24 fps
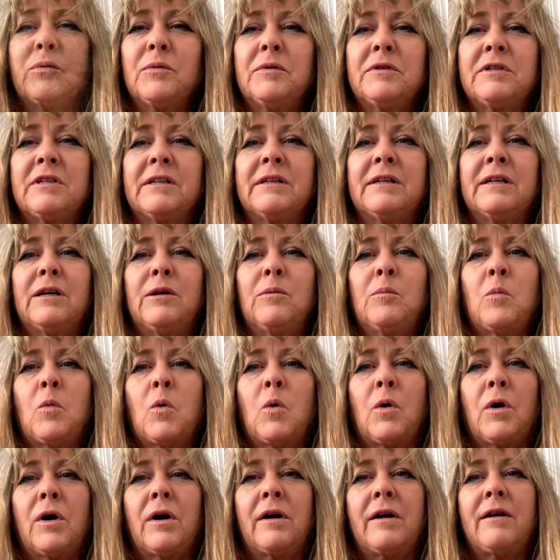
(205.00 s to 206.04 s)
was a little
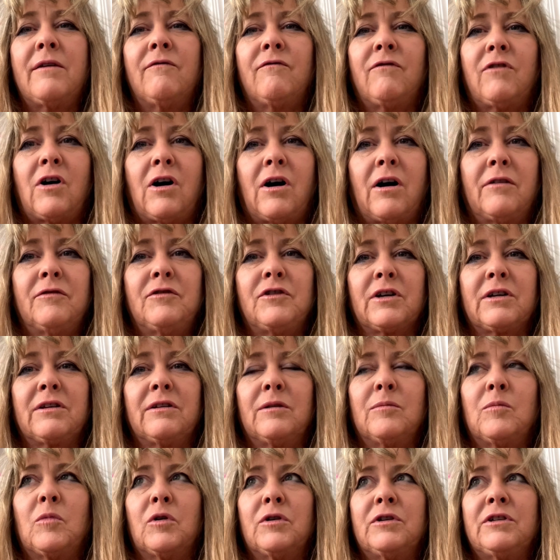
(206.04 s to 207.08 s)
more involved, took a
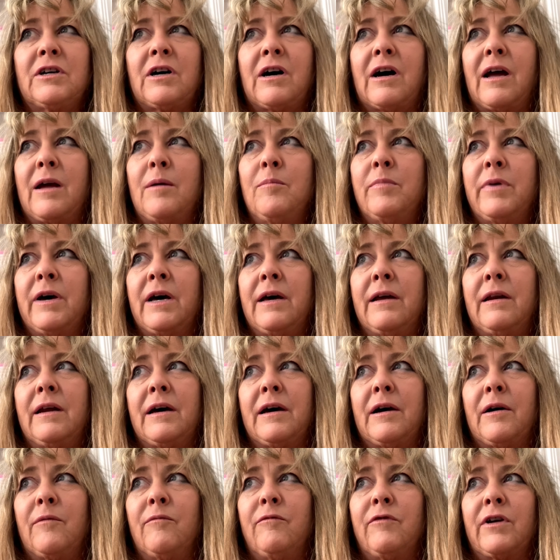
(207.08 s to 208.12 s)
little more time, but
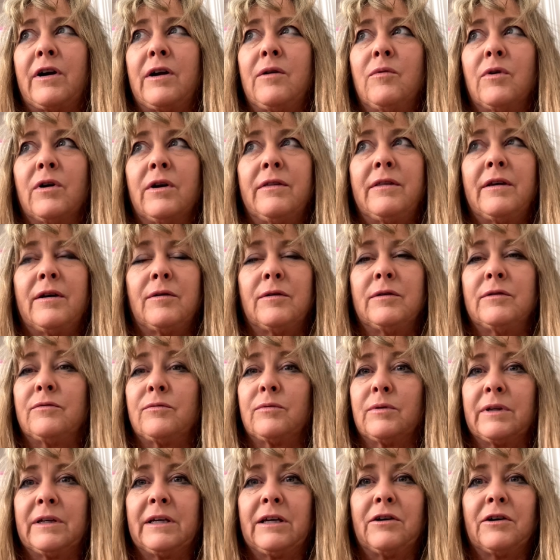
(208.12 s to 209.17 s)
very worth it. It
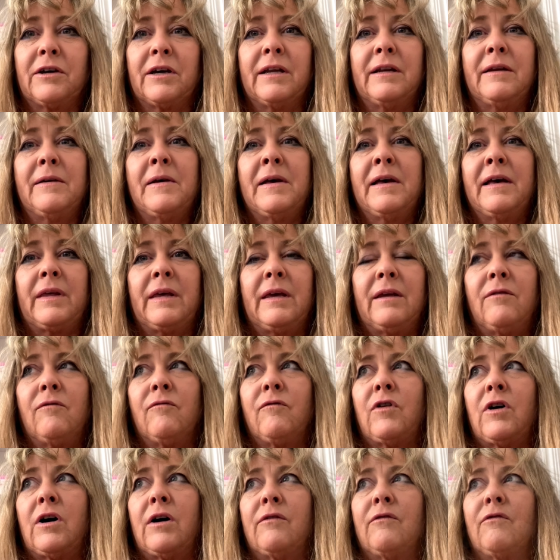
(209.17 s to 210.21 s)
was really good. It
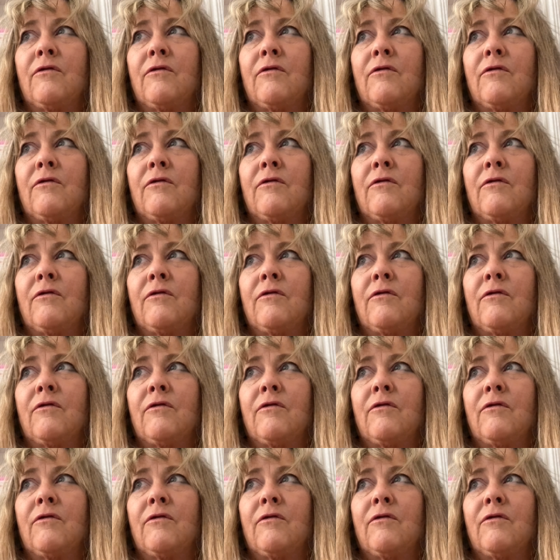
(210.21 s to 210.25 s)
involved